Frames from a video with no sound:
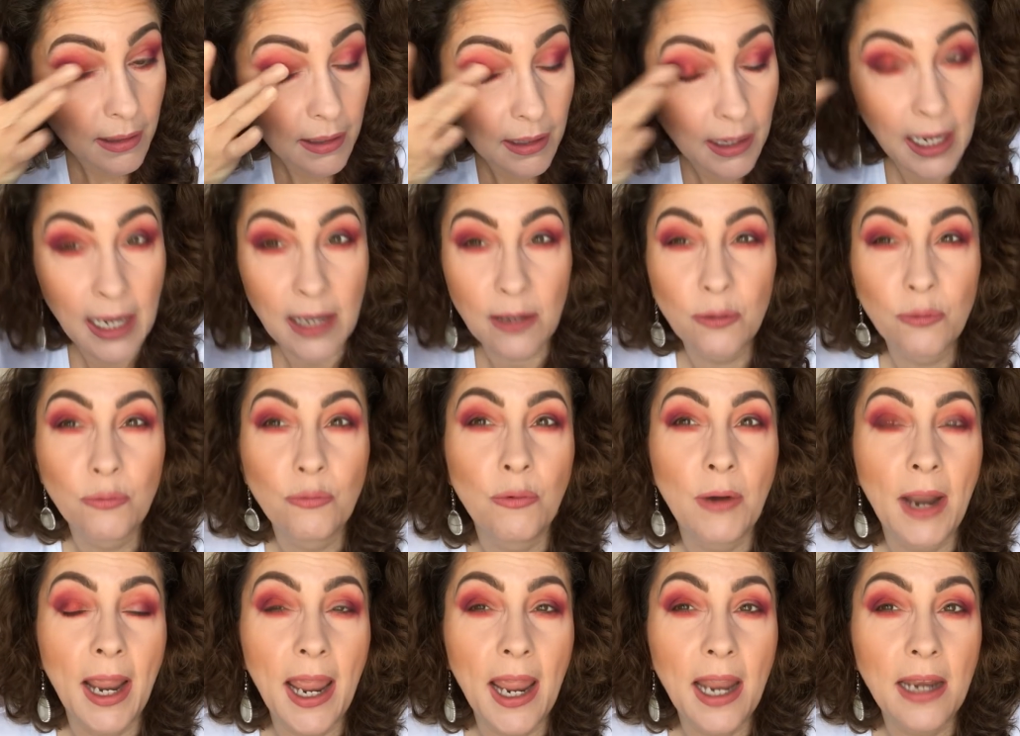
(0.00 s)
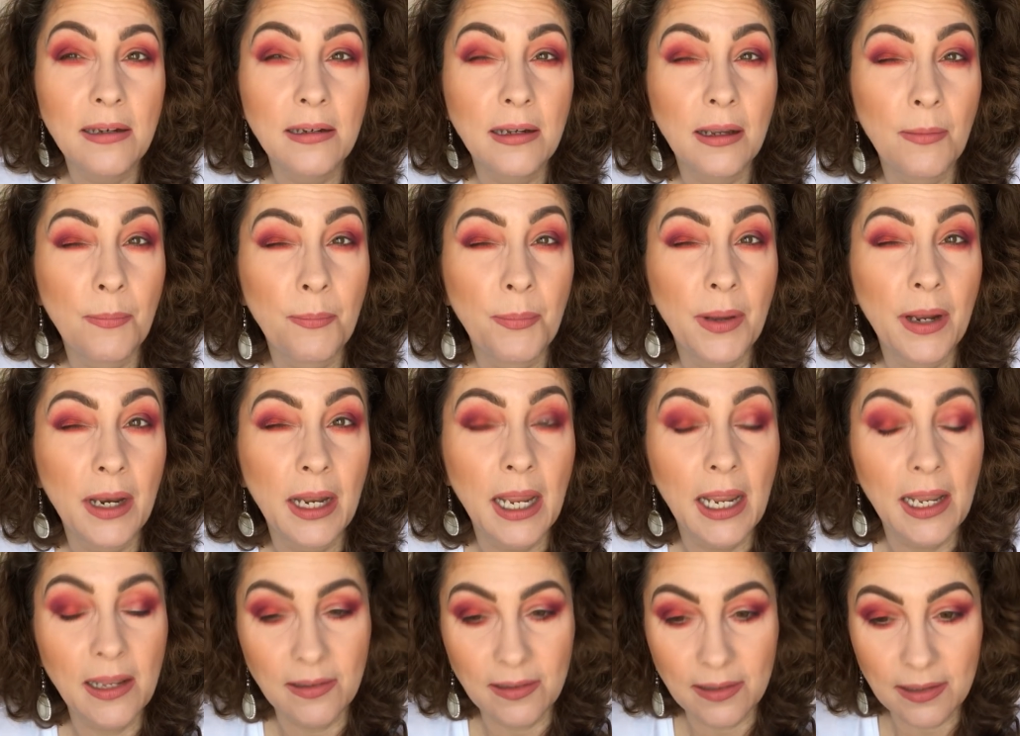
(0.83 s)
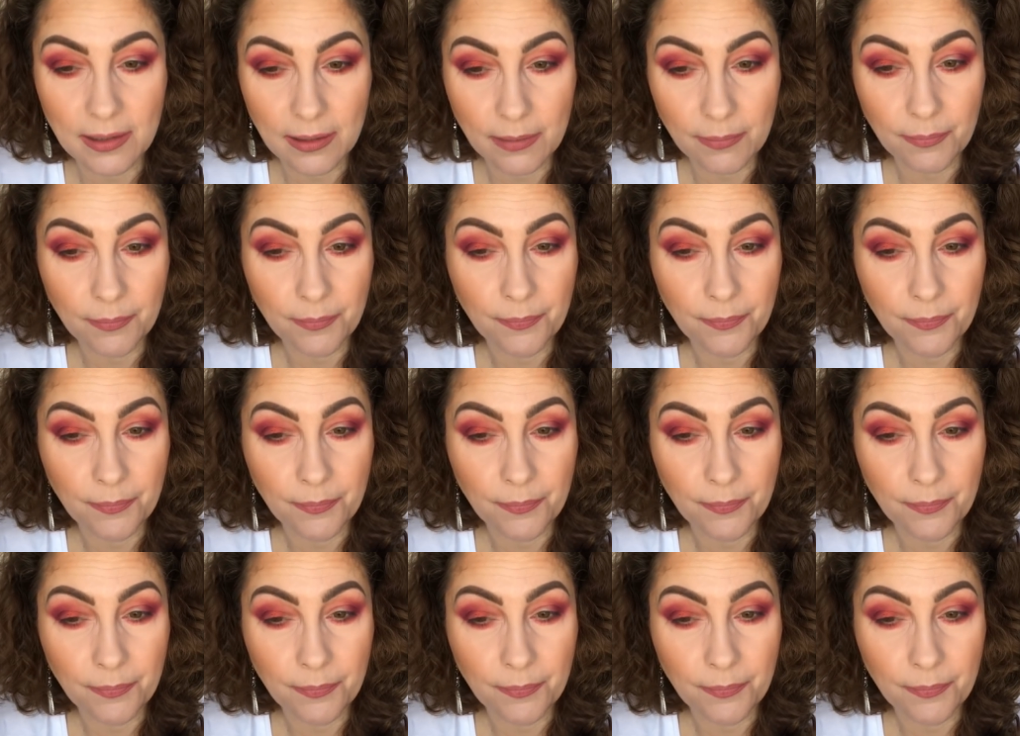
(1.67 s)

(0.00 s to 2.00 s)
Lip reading: It's red, but it's